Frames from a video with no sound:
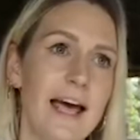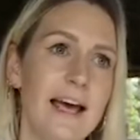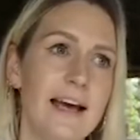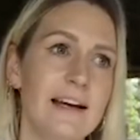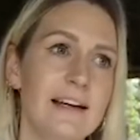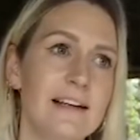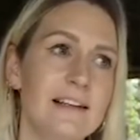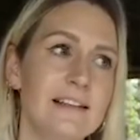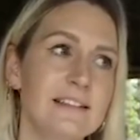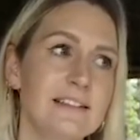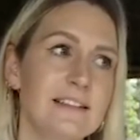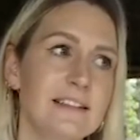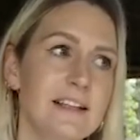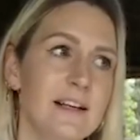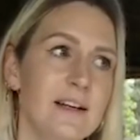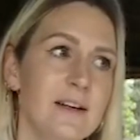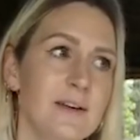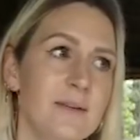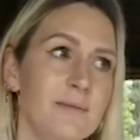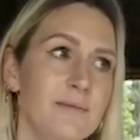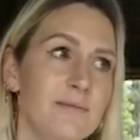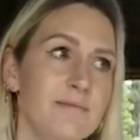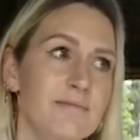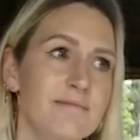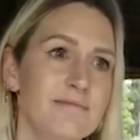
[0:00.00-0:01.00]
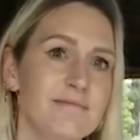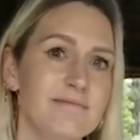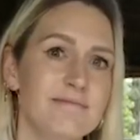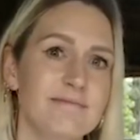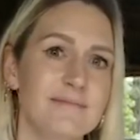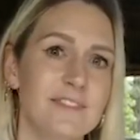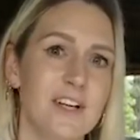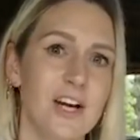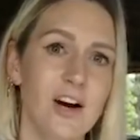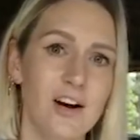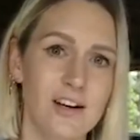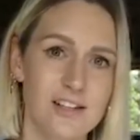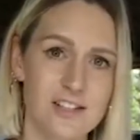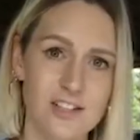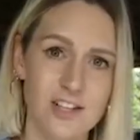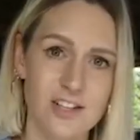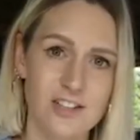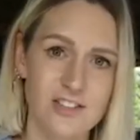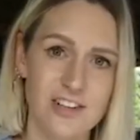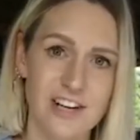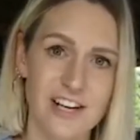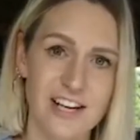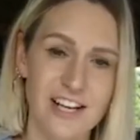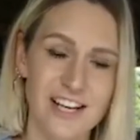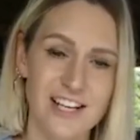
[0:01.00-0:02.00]
And yeah,
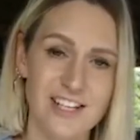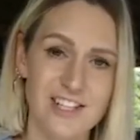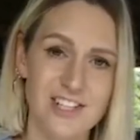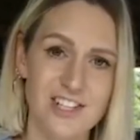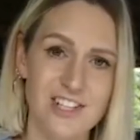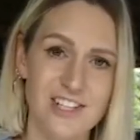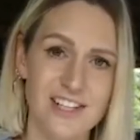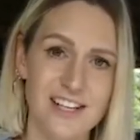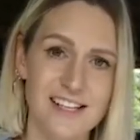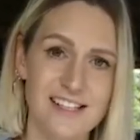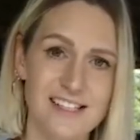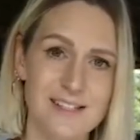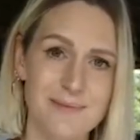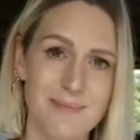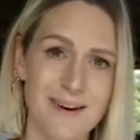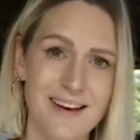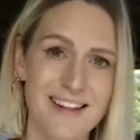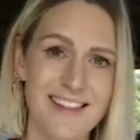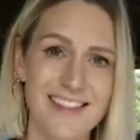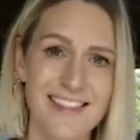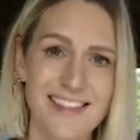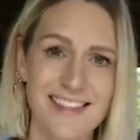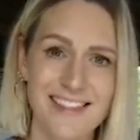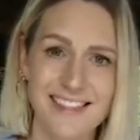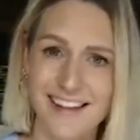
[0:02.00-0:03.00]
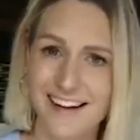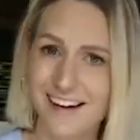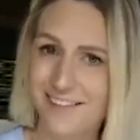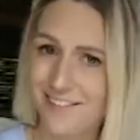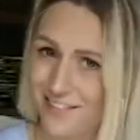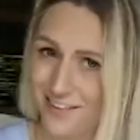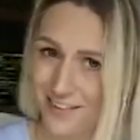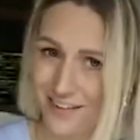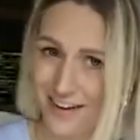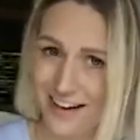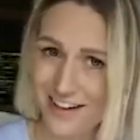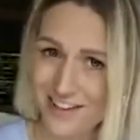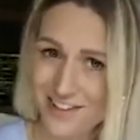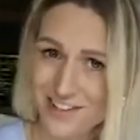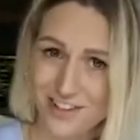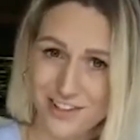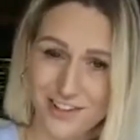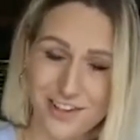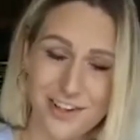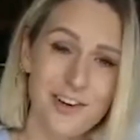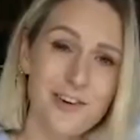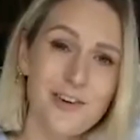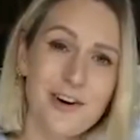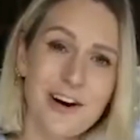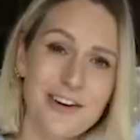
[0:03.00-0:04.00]
start radiation next month, that I'm actually
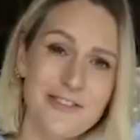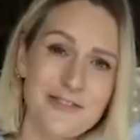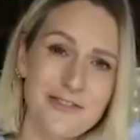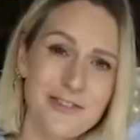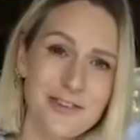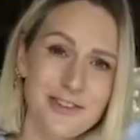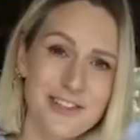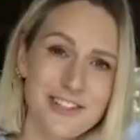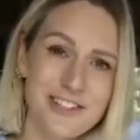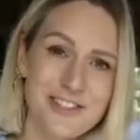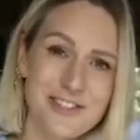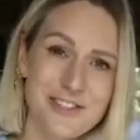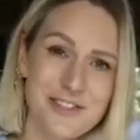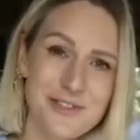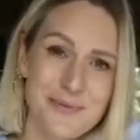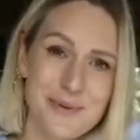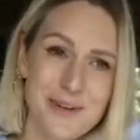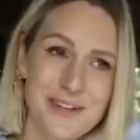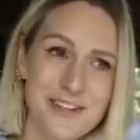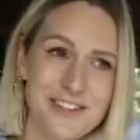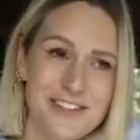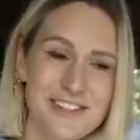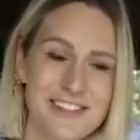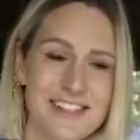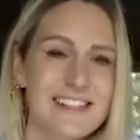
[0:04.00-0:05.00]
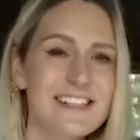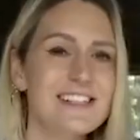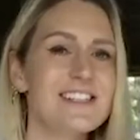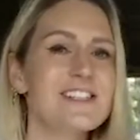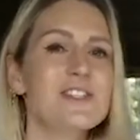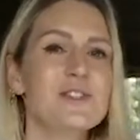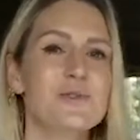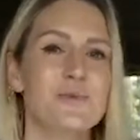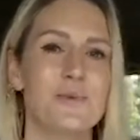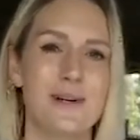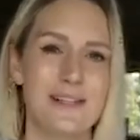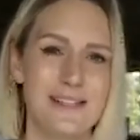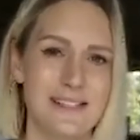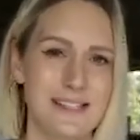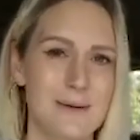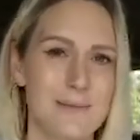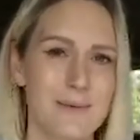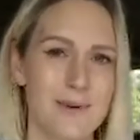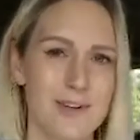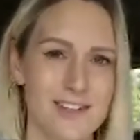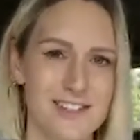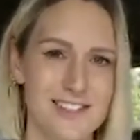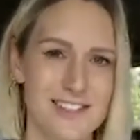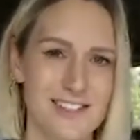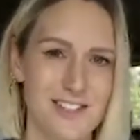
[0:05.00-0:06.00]
looking quite forward to, because then it's just one
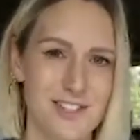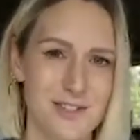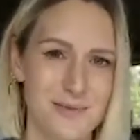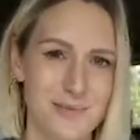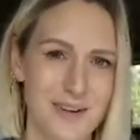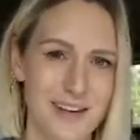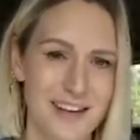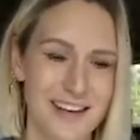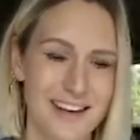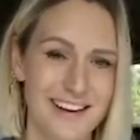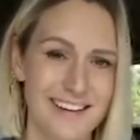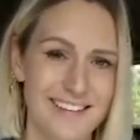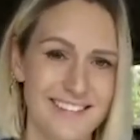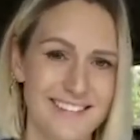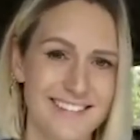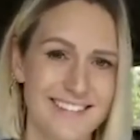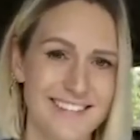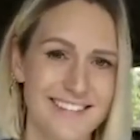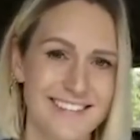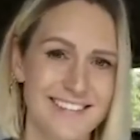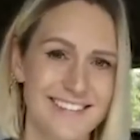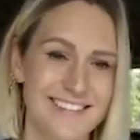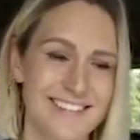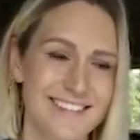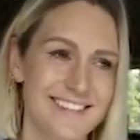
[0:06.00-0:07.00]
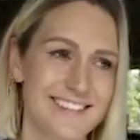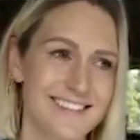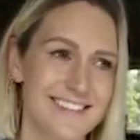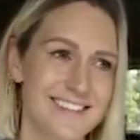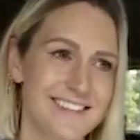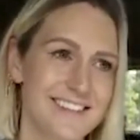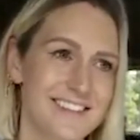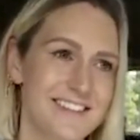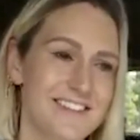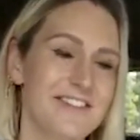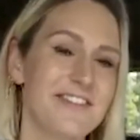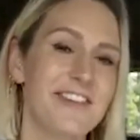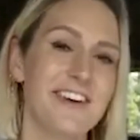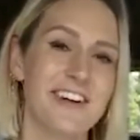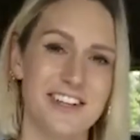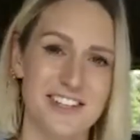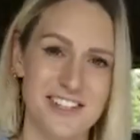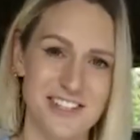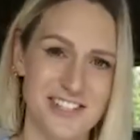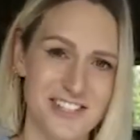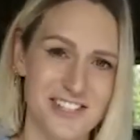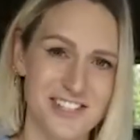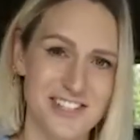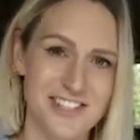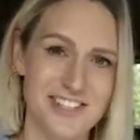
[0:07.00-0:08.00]
step closer to being
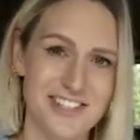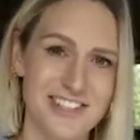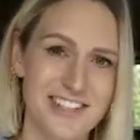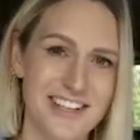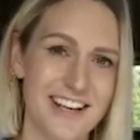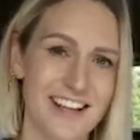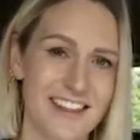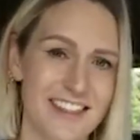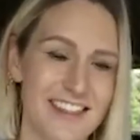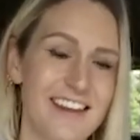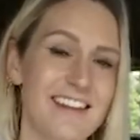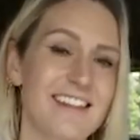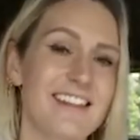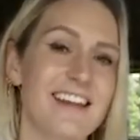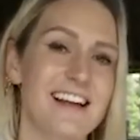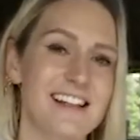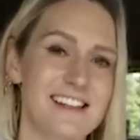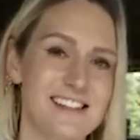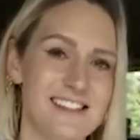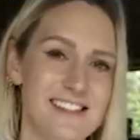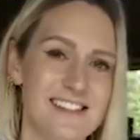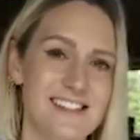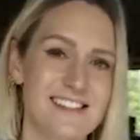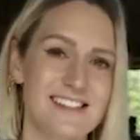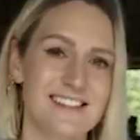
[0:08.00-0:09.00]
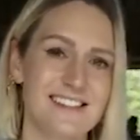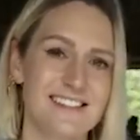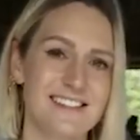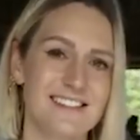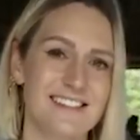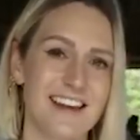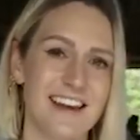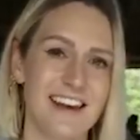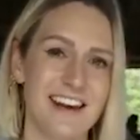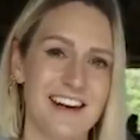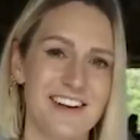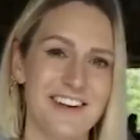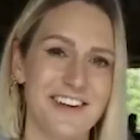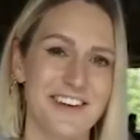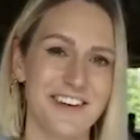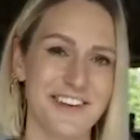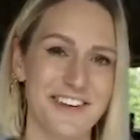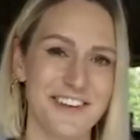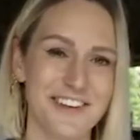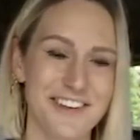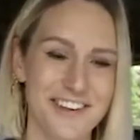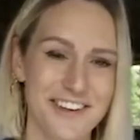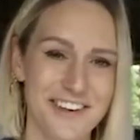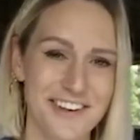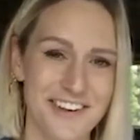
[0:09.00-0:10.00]
finished. I think that's the end
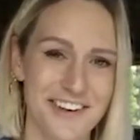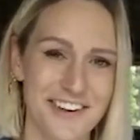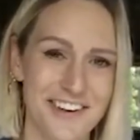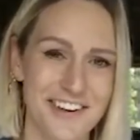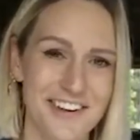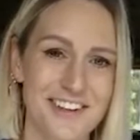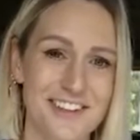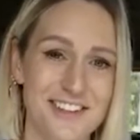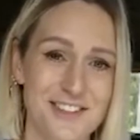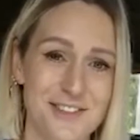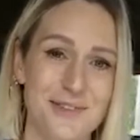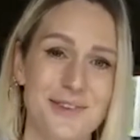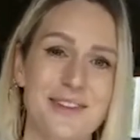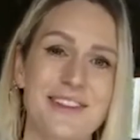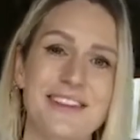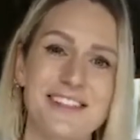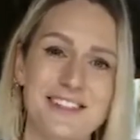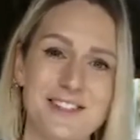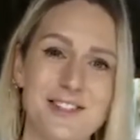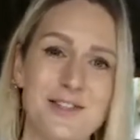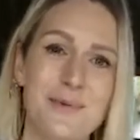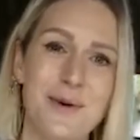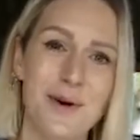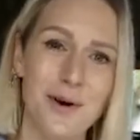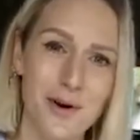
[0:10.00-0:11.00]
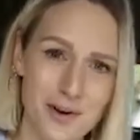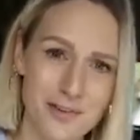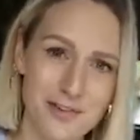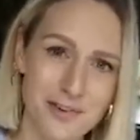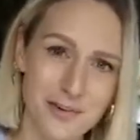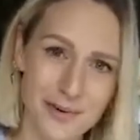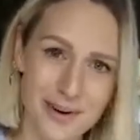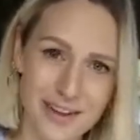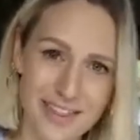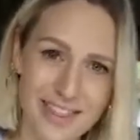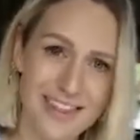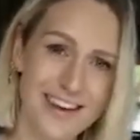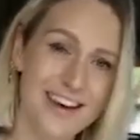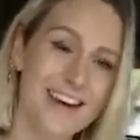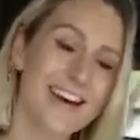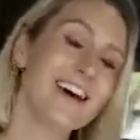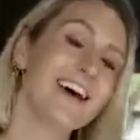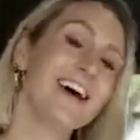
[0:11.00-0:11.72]
goal. You just want this to be over with.